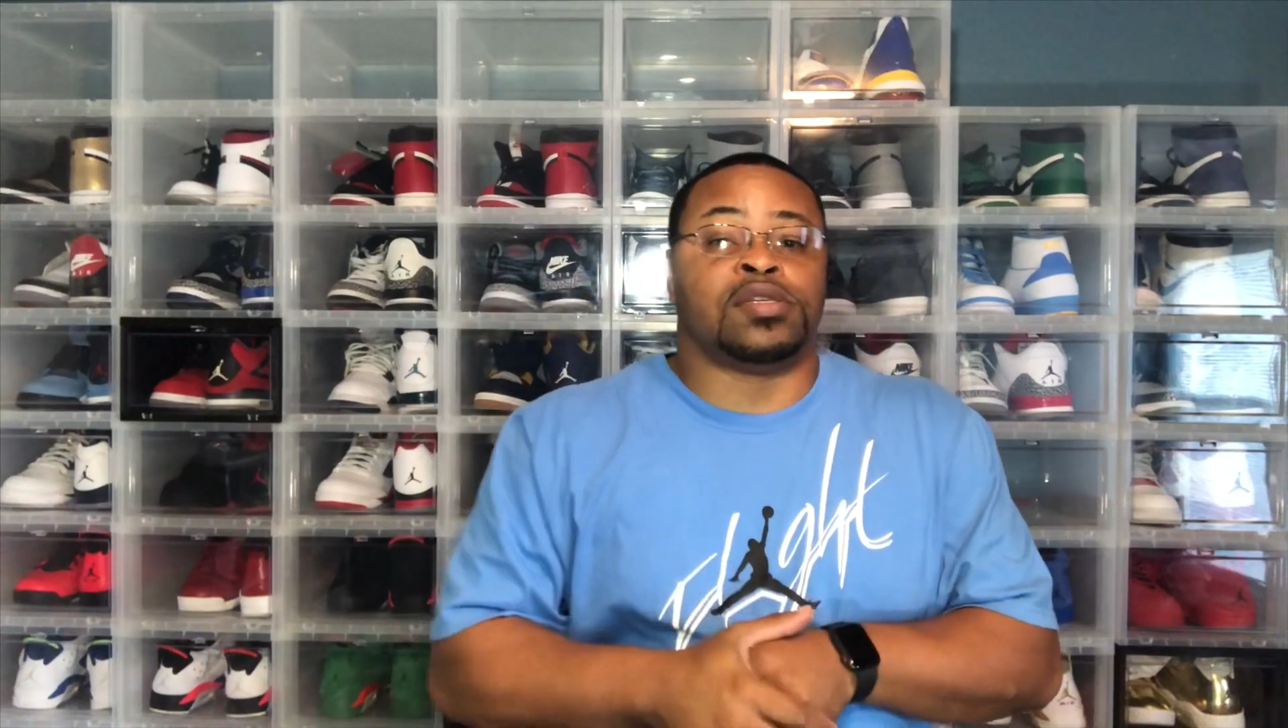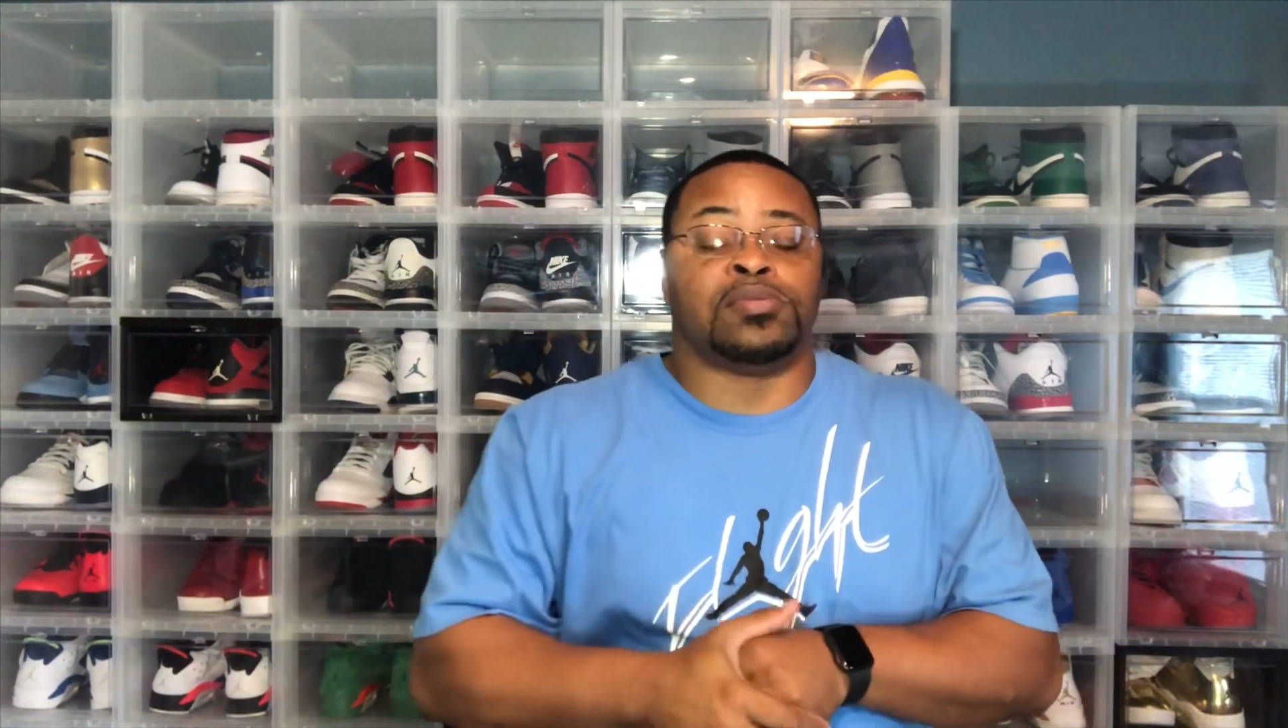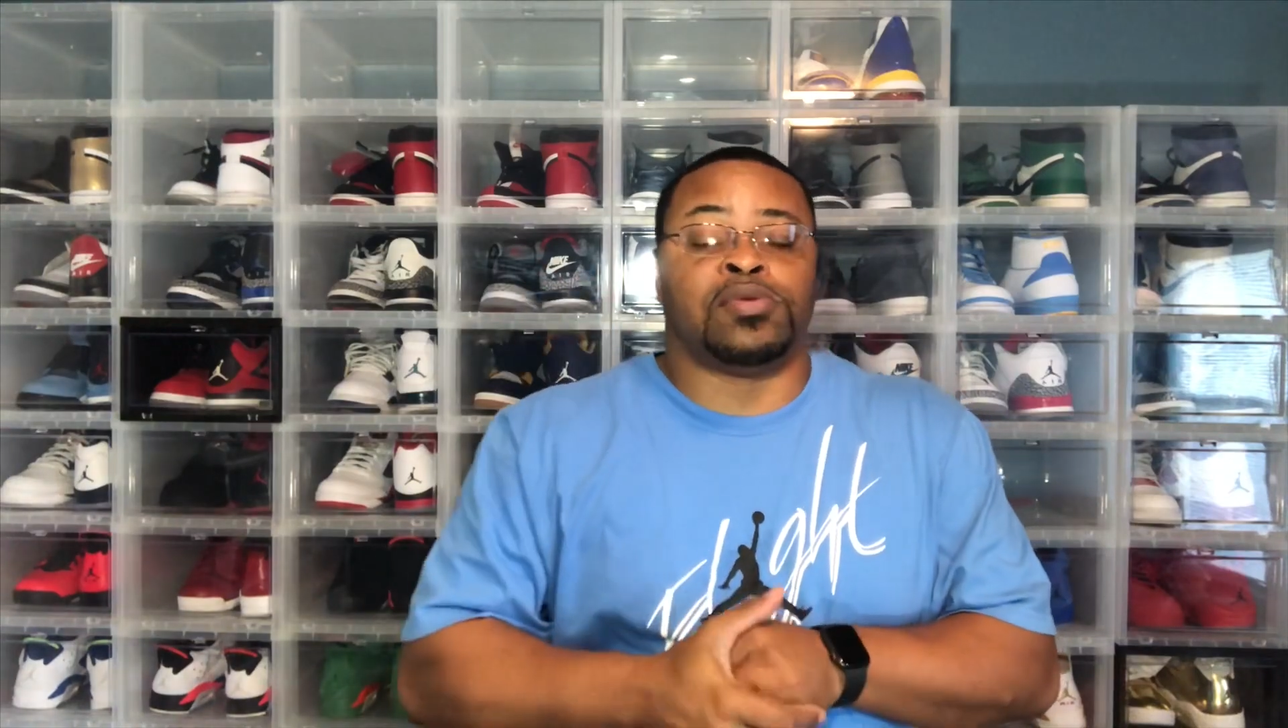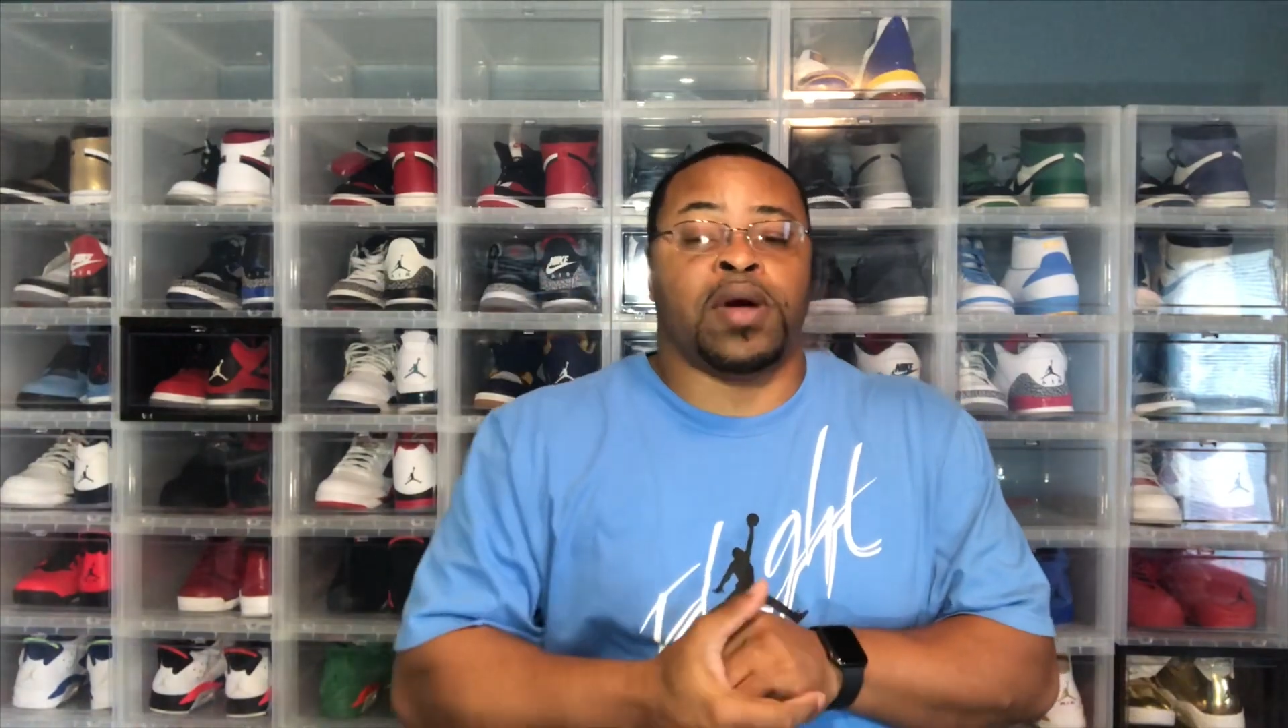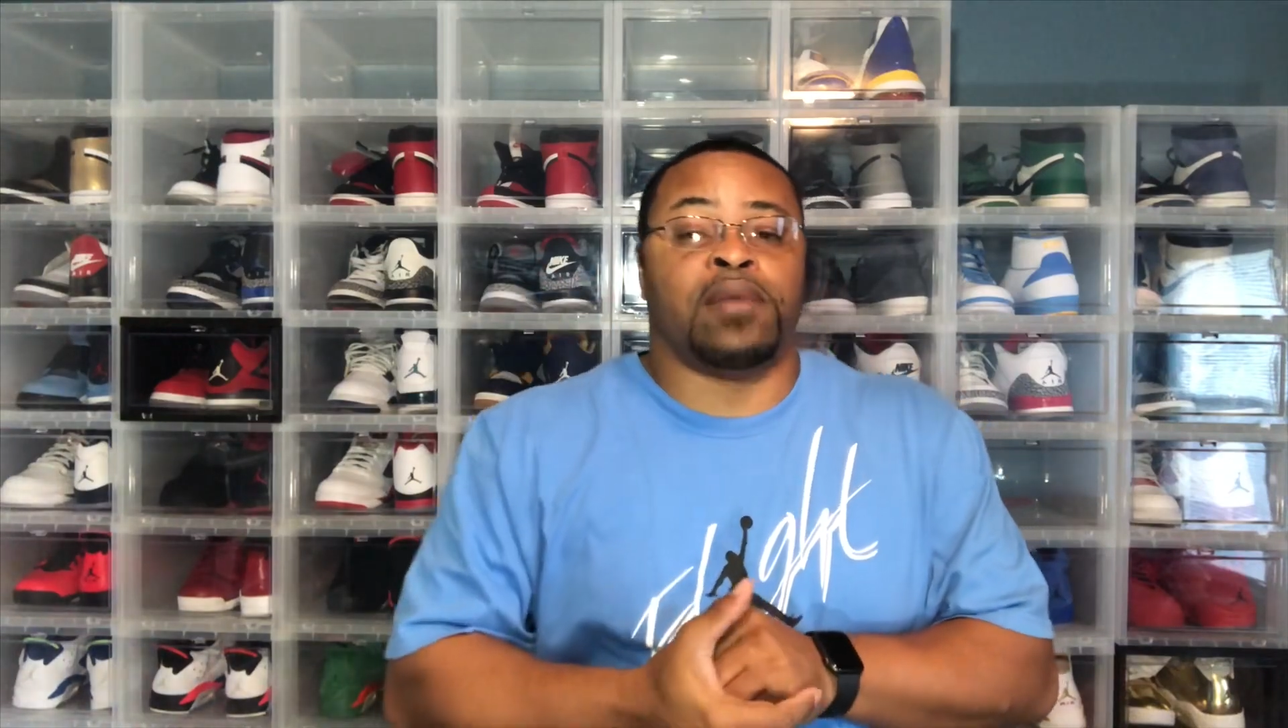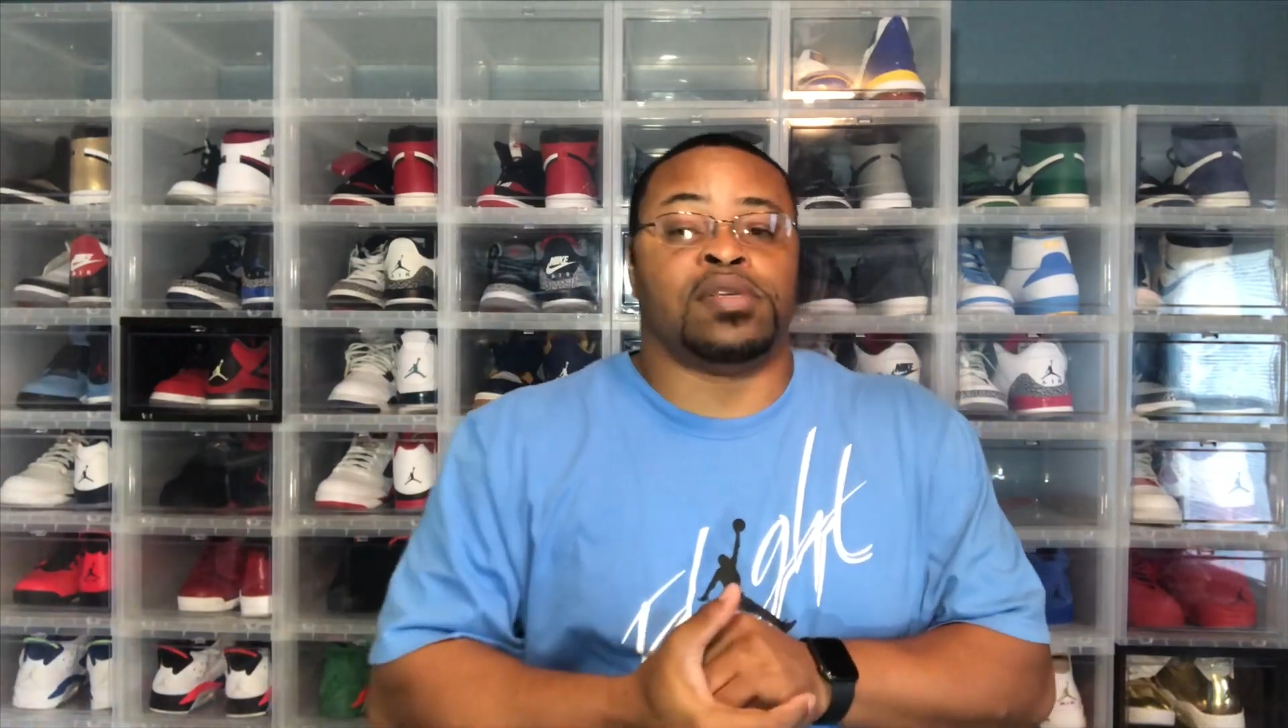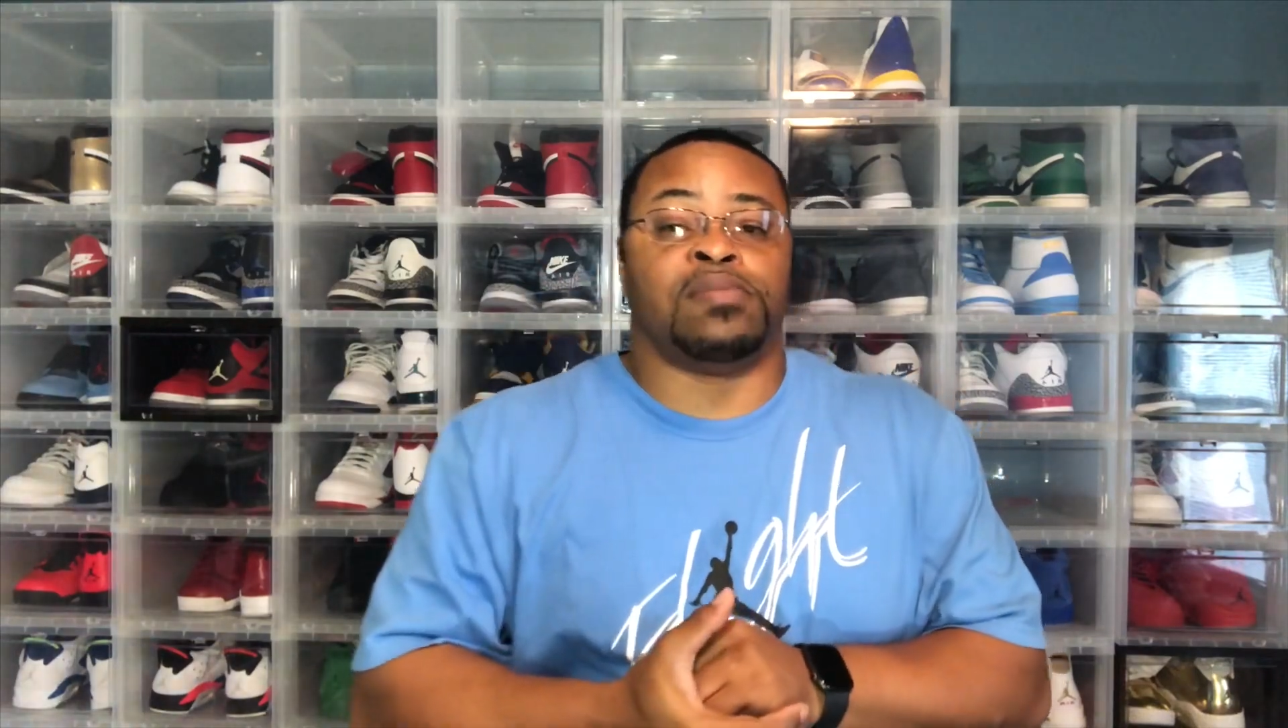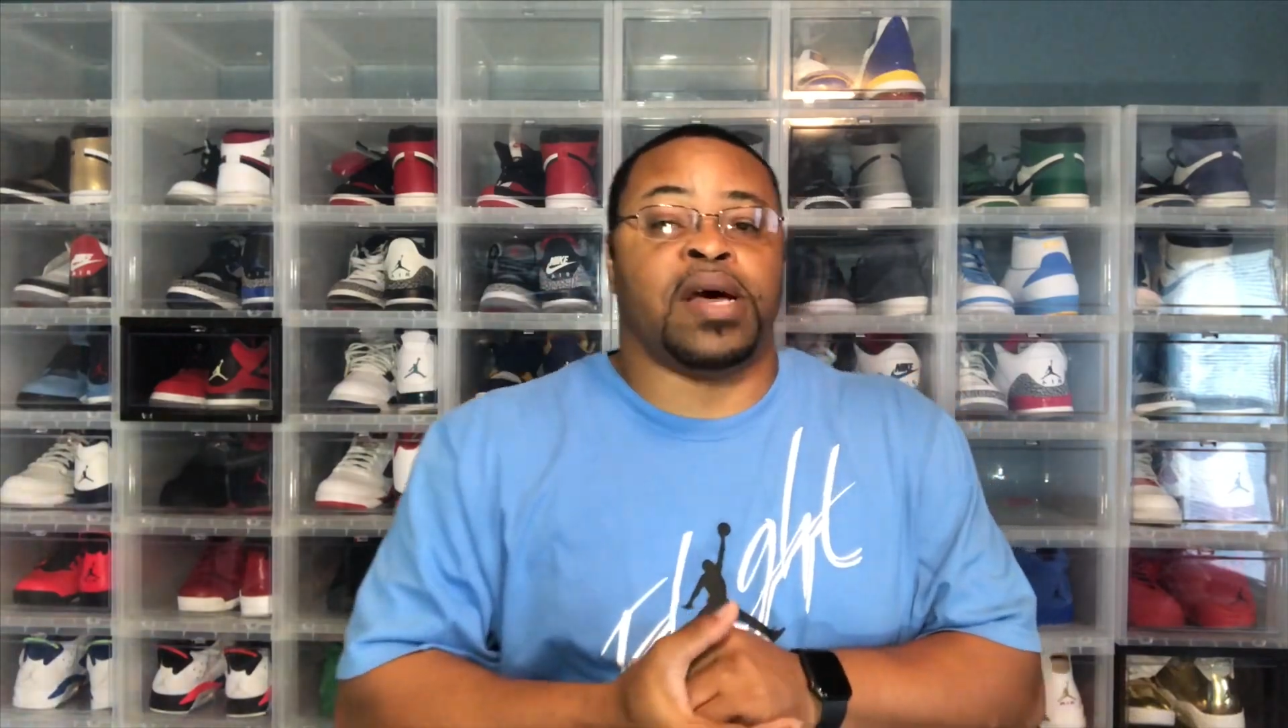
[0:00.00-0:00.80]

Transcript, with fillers: subscribers